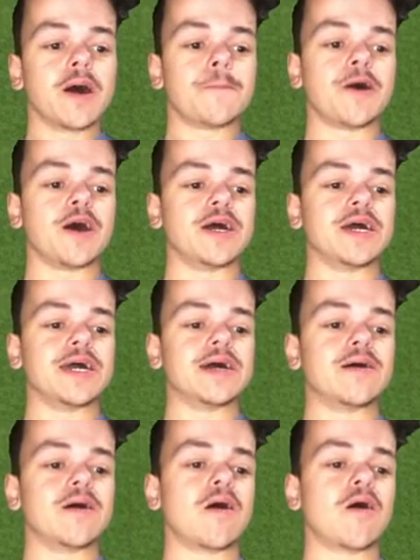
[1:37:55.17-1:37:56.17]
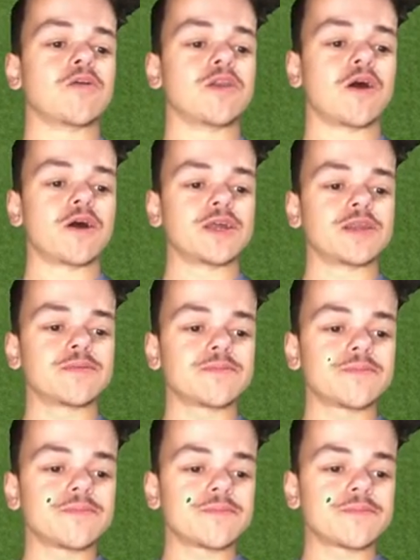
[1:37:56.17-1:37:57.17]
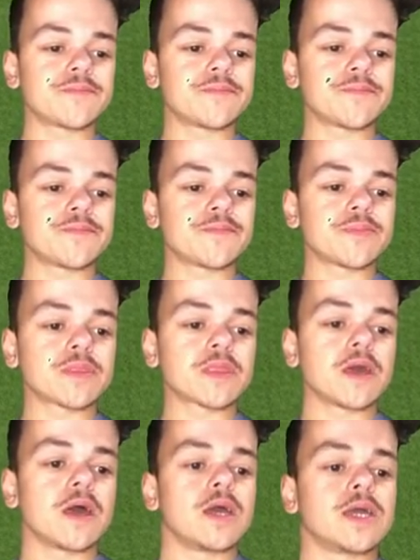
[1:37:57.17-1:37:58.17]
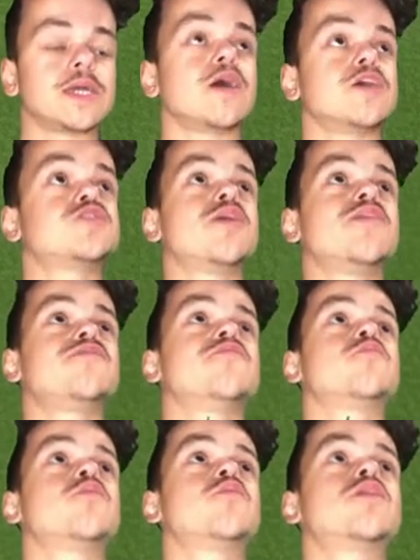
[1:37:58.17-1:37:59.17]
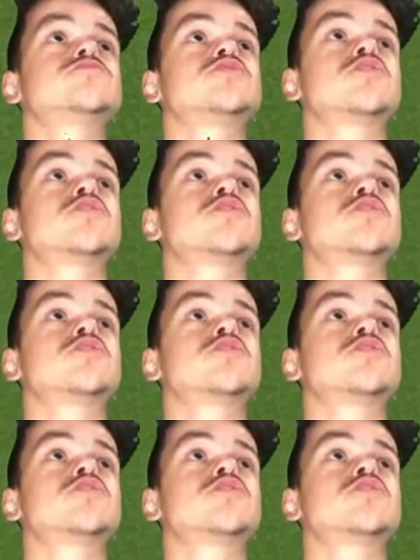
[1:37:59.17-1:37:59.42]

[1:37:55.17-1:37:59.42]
put it online. Yeah, I do have other worlds. I've